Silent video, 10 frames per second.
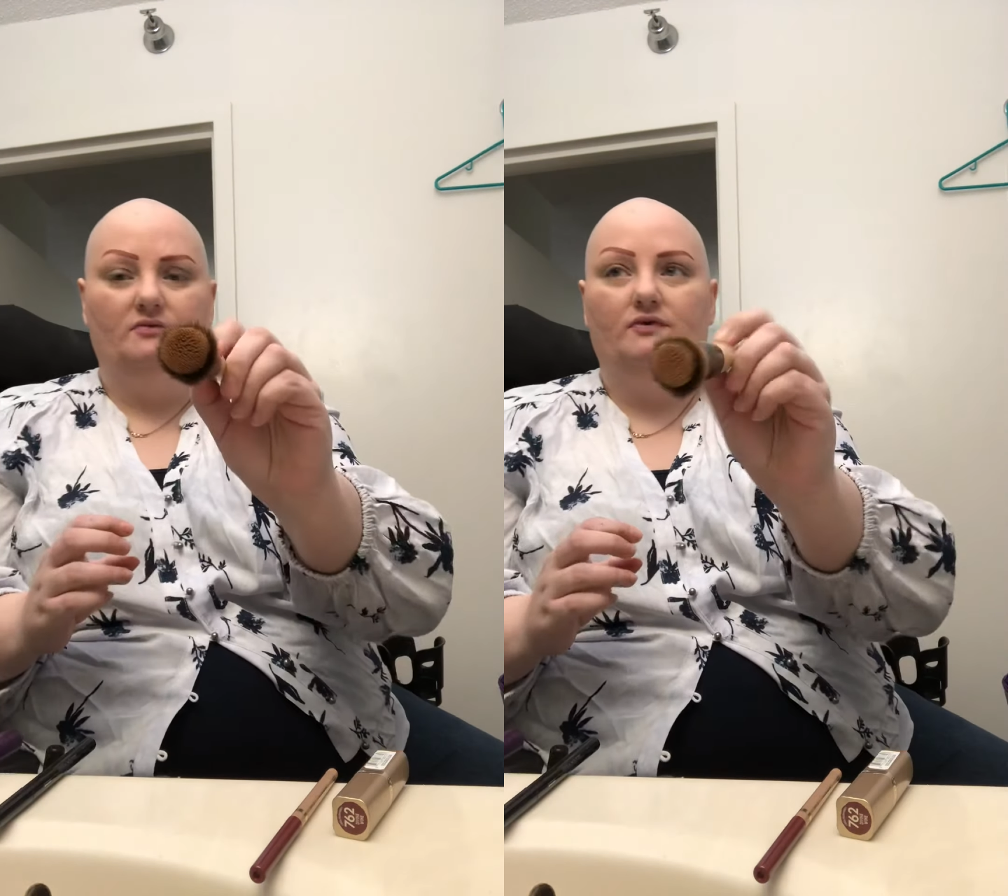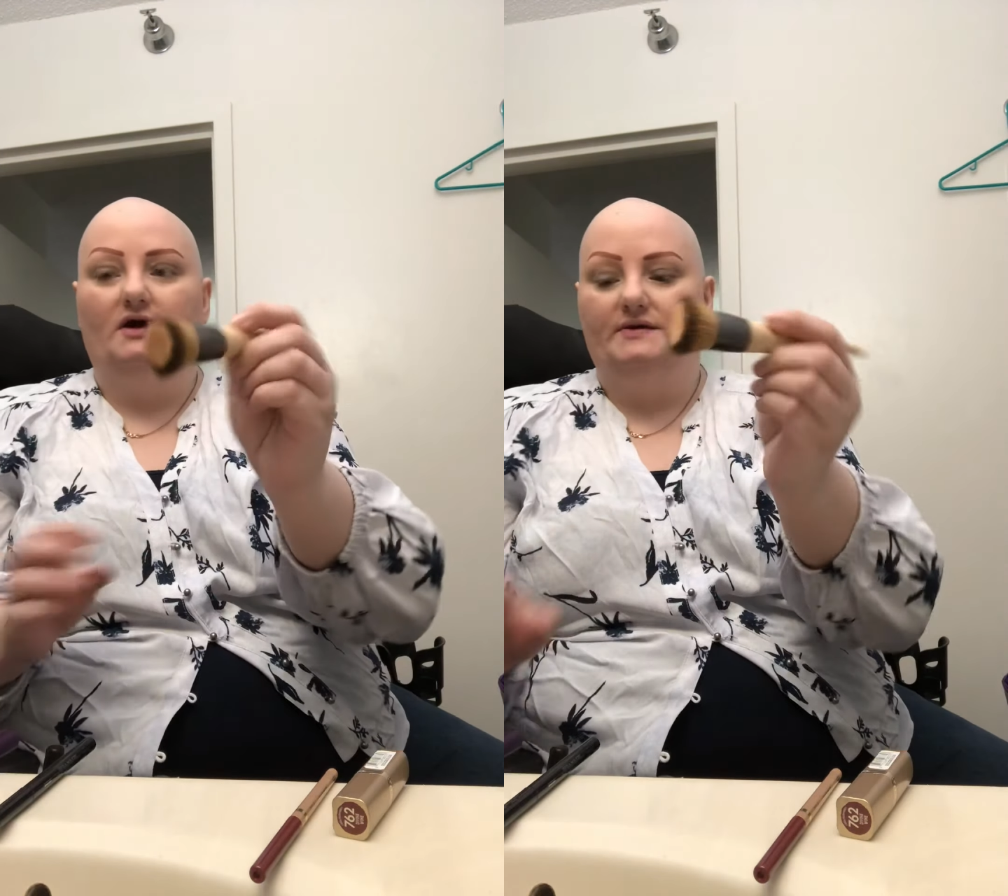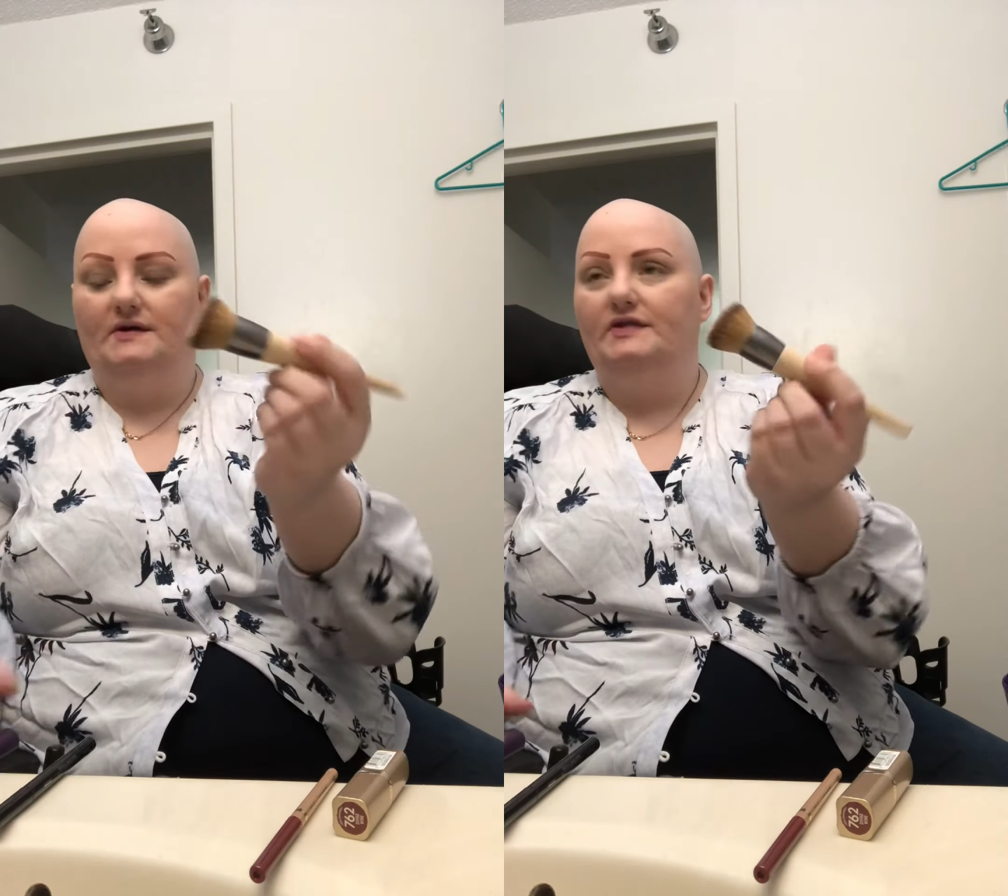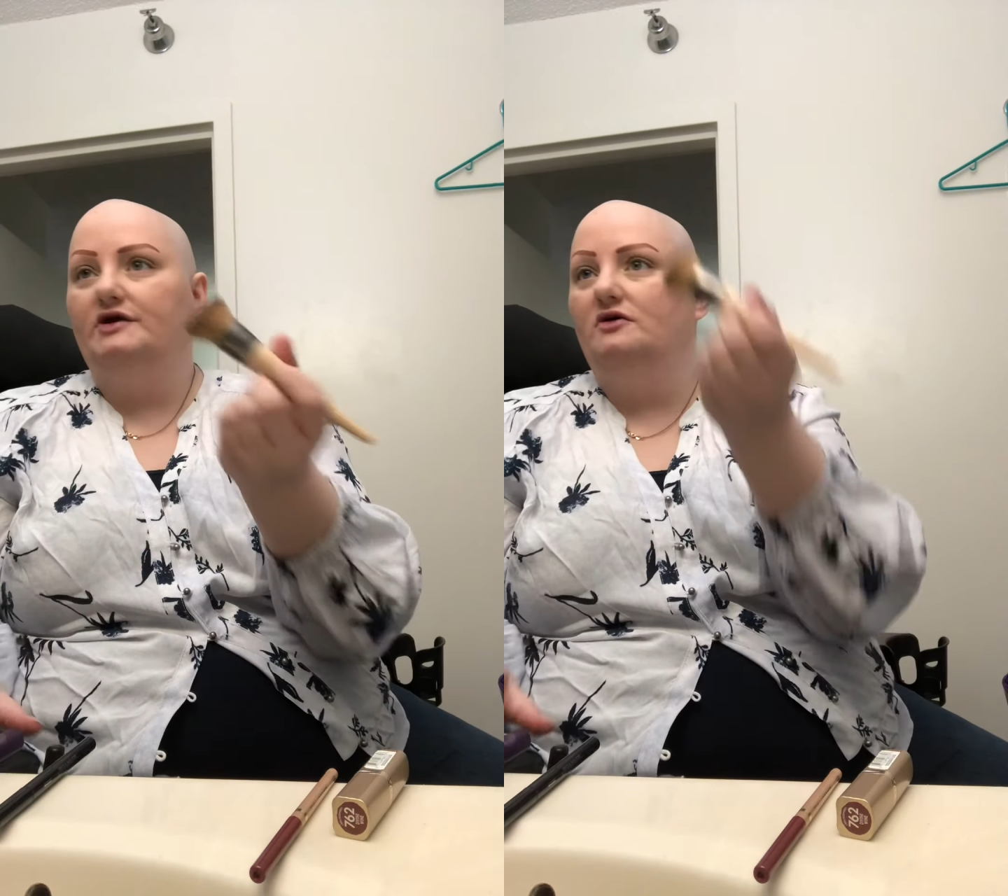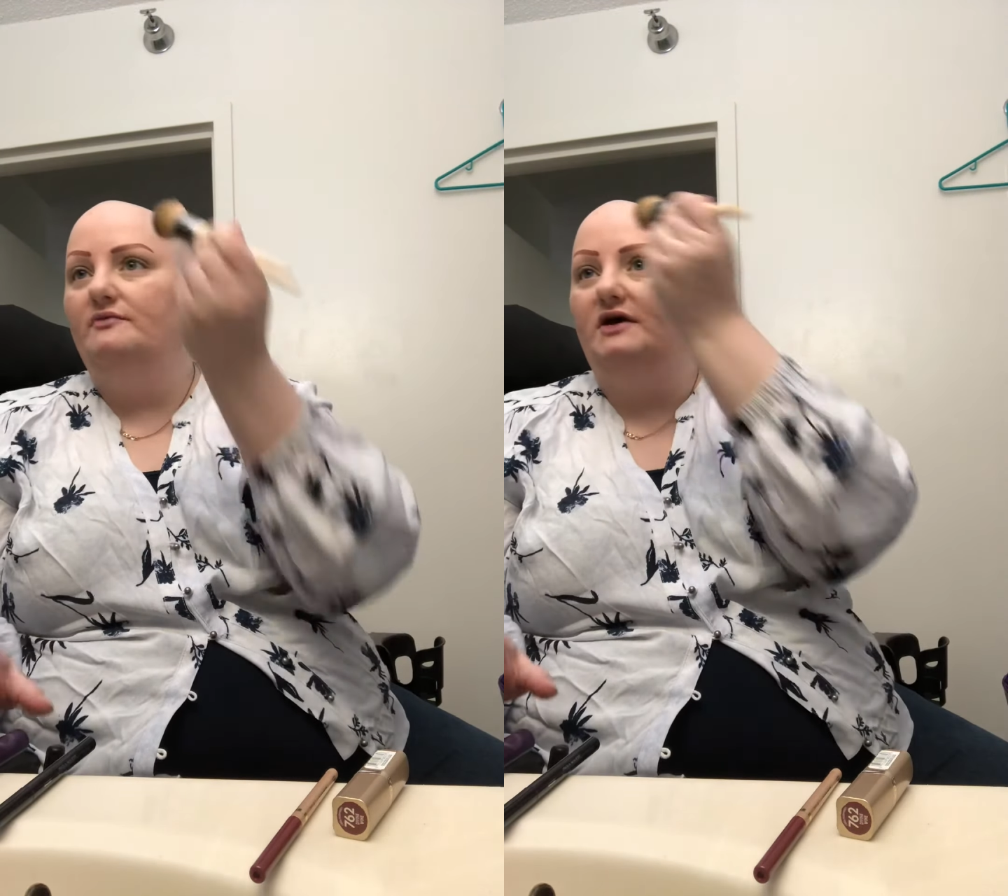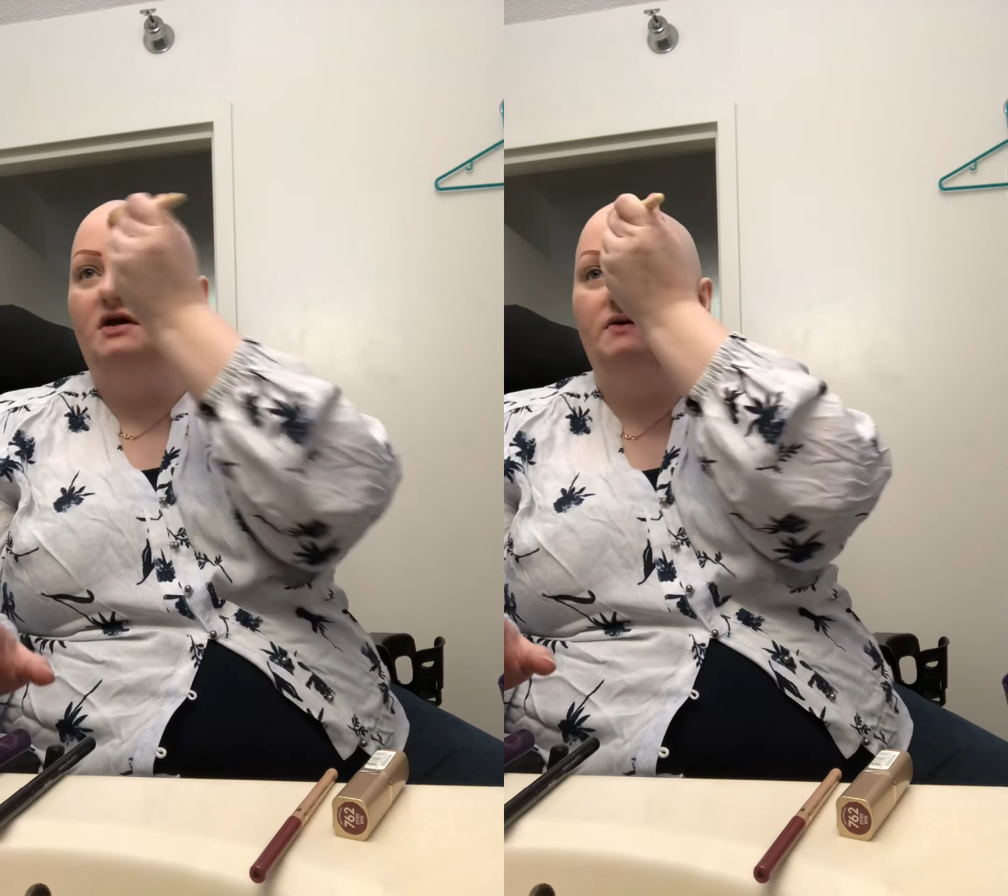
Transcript: brush a little bit